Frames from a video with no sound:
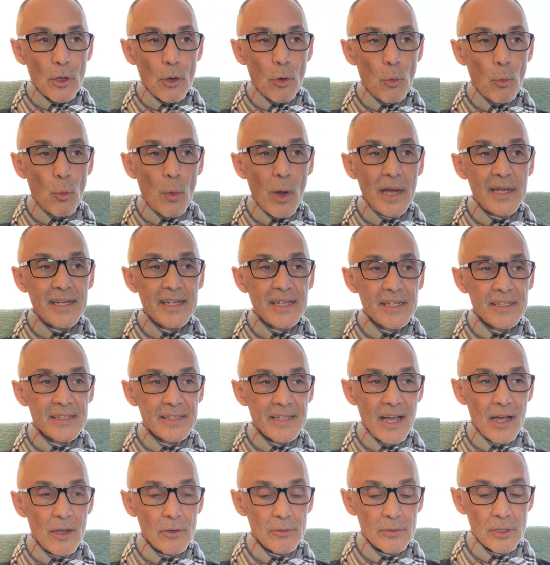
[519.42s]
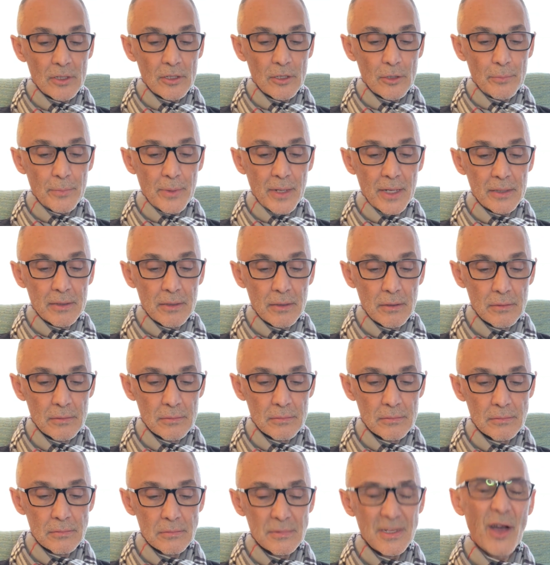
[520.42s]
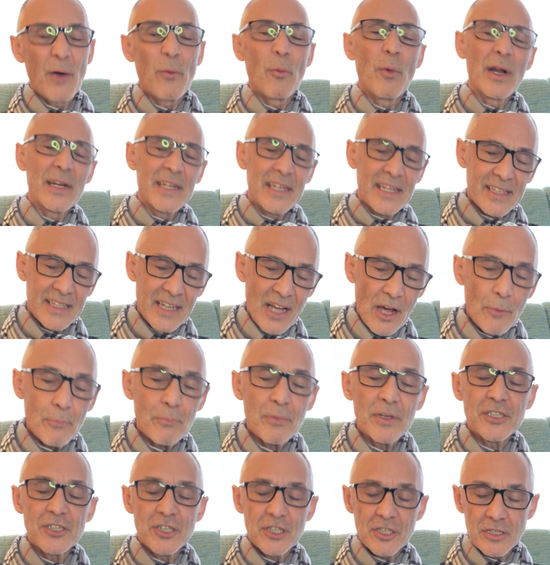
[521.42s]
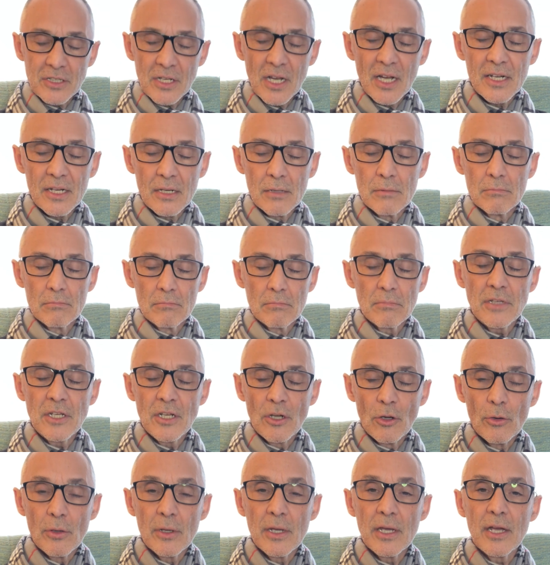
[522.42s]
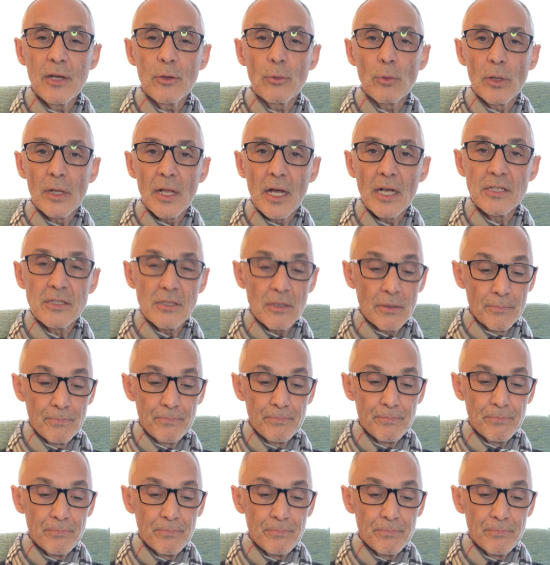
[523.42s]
winding down a little bit, not winding down, but just kind of, you know, equalizing,